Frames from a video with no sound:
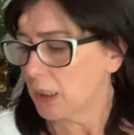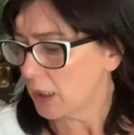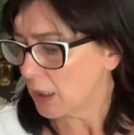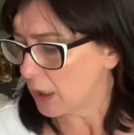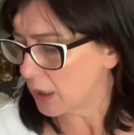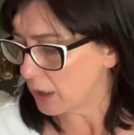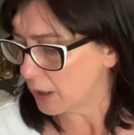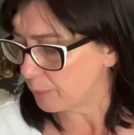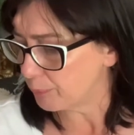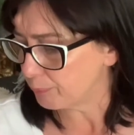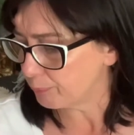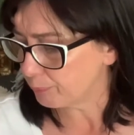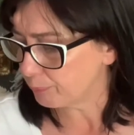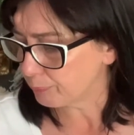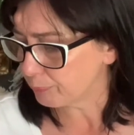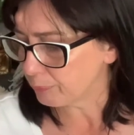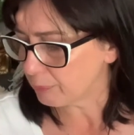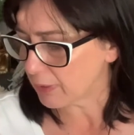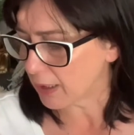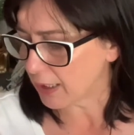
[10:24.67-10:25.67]
And
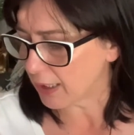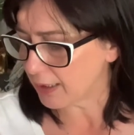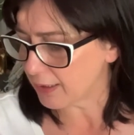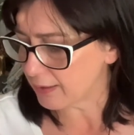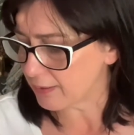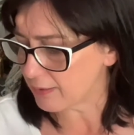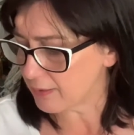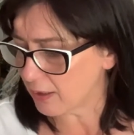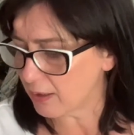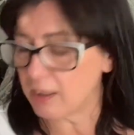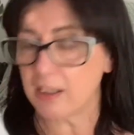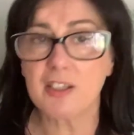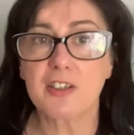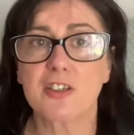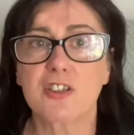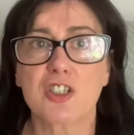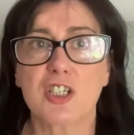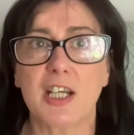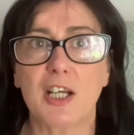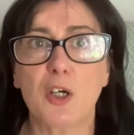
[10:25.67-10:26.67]
I like the
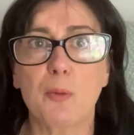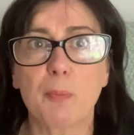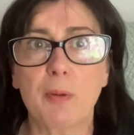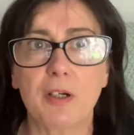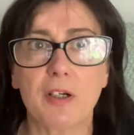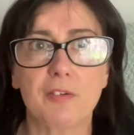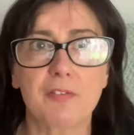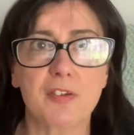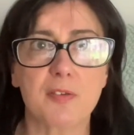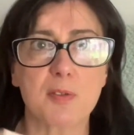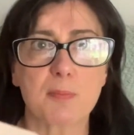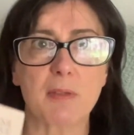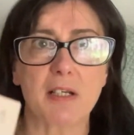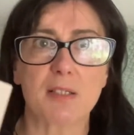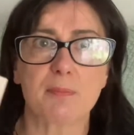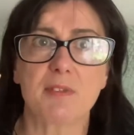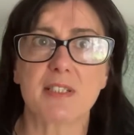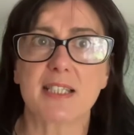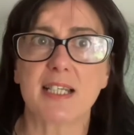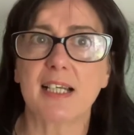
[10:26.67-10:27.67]
Chanel perfumes,
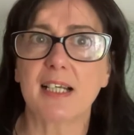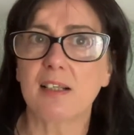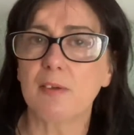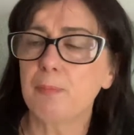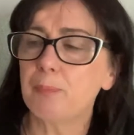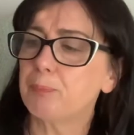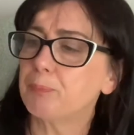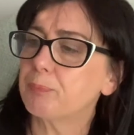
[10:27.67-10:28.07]
Mademoiselle.